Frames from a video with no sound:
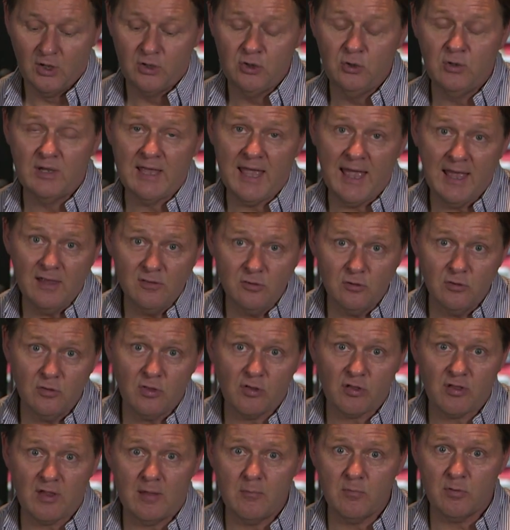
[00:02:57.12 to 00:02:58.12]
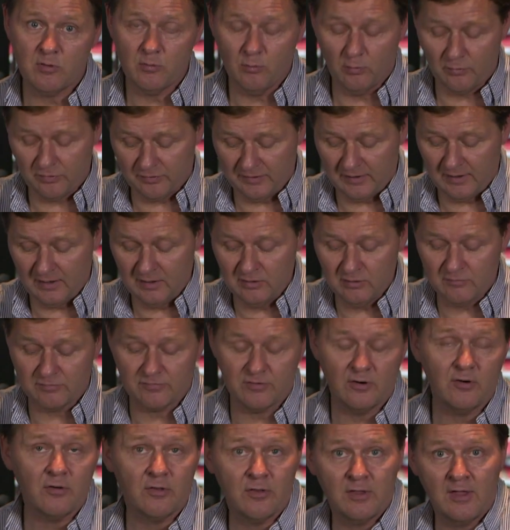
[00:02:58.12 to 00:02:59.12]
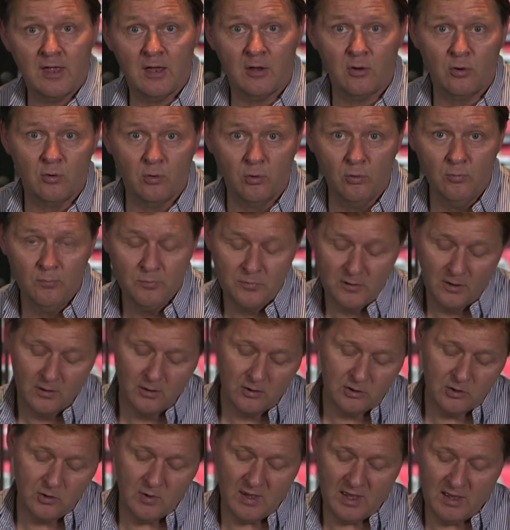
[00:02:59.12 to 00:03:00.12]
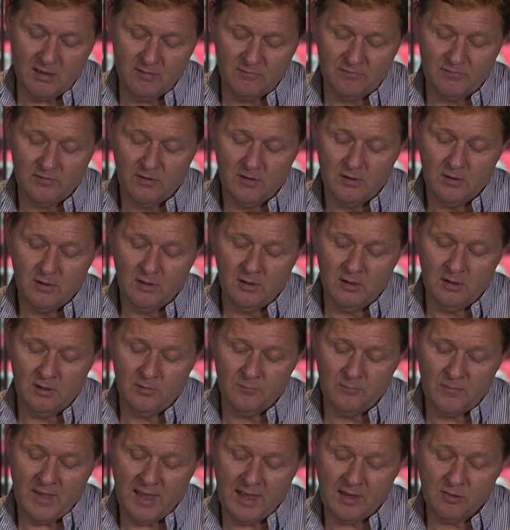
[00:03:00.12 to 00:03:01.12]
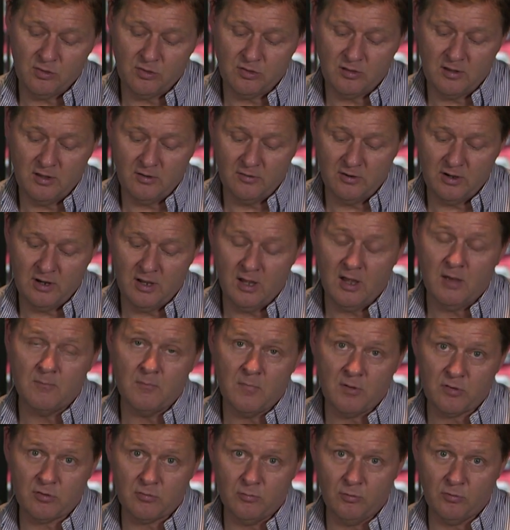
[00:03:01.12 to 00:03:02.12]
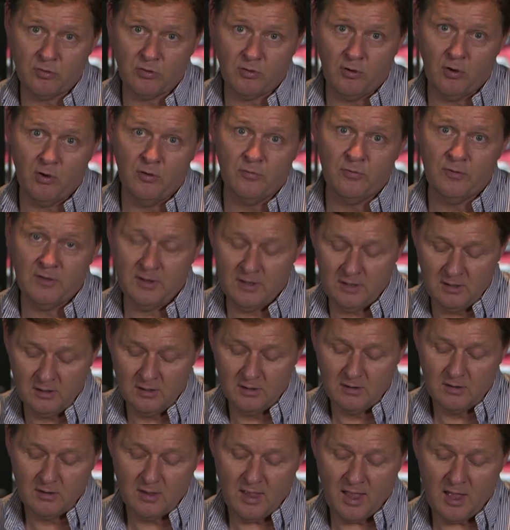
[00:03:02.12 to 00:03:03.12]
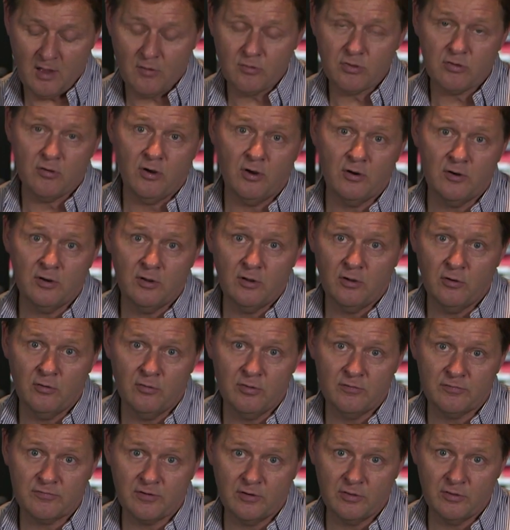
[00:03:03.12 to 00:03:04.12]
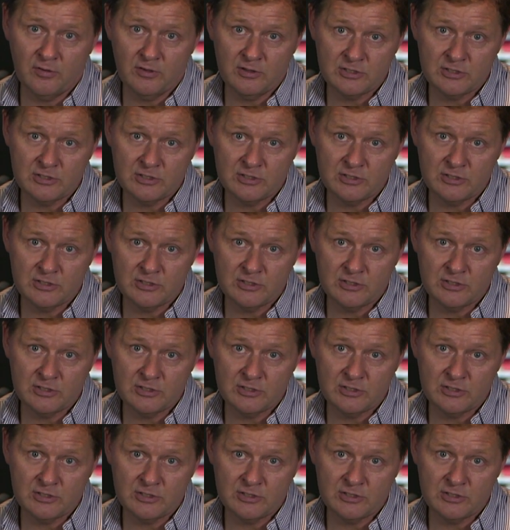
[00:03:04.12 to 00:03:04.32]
You can do the same sort of thing in the front of the ankle. You have um, anterior muscles on the outside of the front of